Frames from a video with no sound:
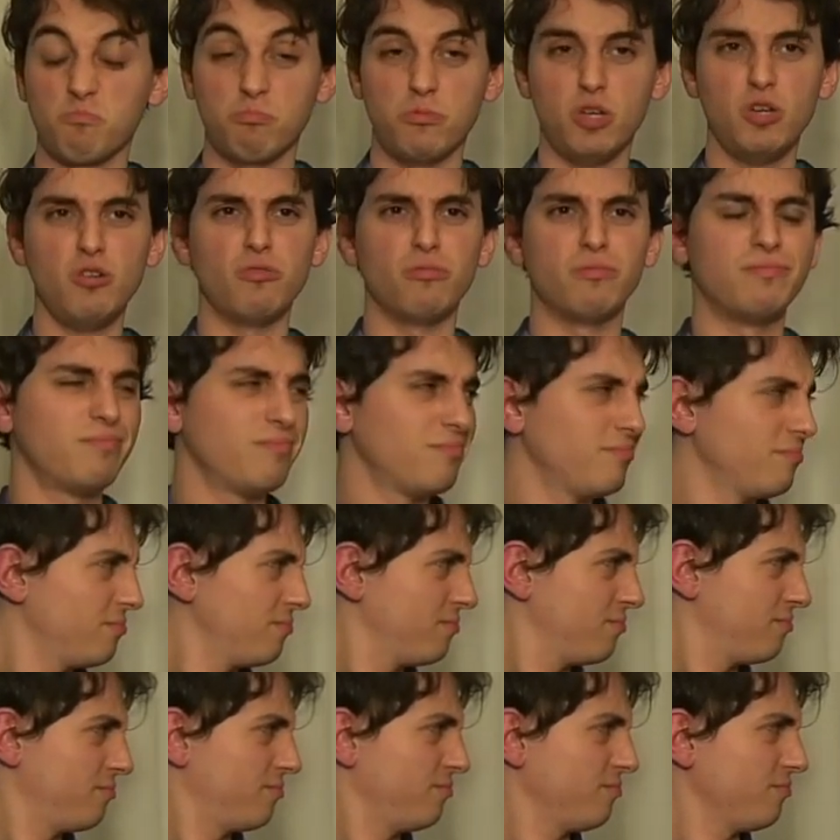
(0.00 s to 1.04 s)
Ew.
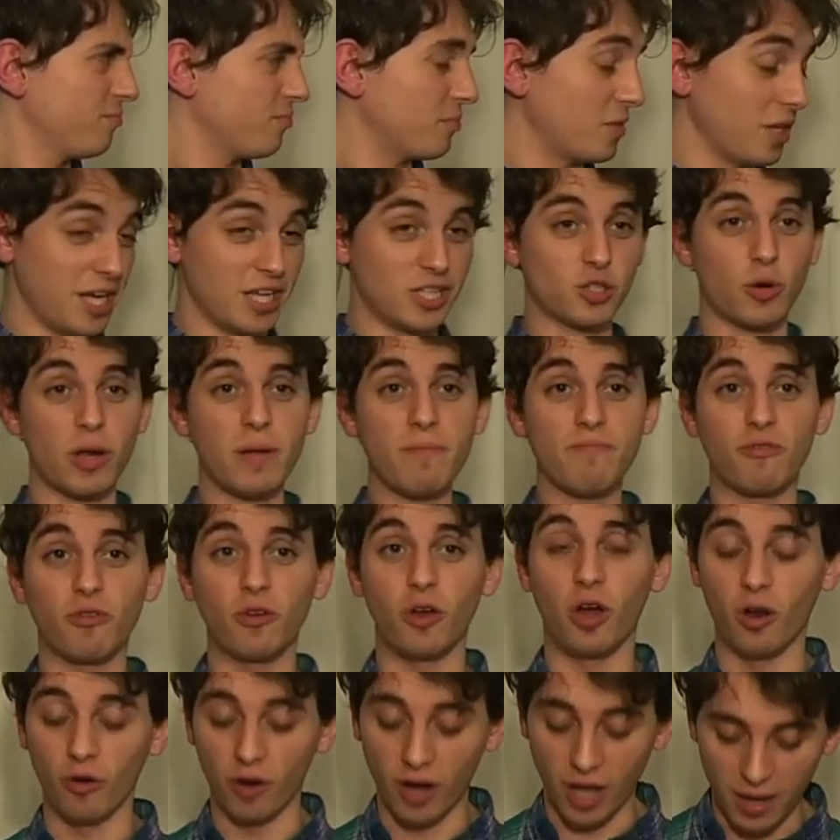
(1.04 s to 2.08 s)
It's
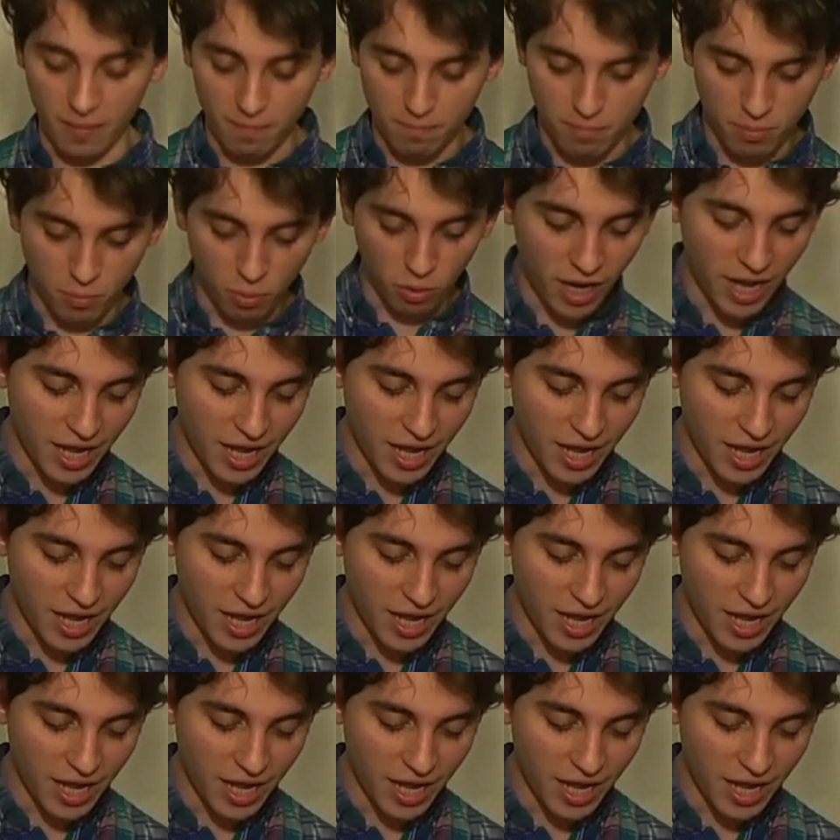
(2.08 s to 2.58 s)
grapefruit, all right, but more